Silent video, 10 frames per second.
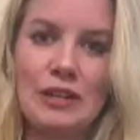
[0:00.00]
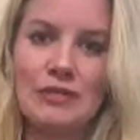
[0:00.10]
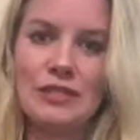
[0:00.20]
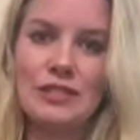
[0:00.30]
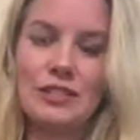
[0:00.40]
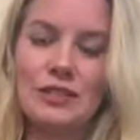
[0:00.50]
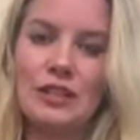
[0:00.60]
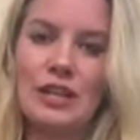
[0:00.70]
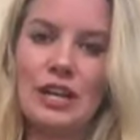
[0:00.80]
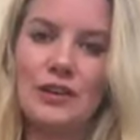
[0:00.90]
benefits too.
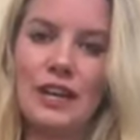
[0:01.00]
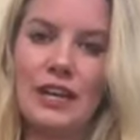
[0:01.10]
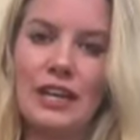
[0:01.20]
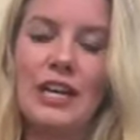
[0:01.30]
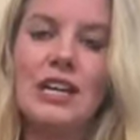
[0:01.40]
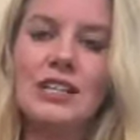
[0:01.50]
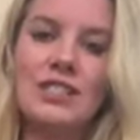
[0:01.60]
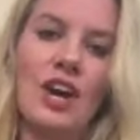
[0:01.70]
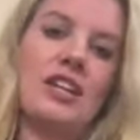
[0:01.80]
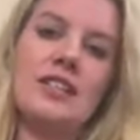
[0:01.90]
Like
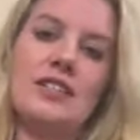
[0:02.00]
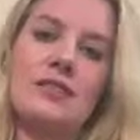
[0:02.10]
saunas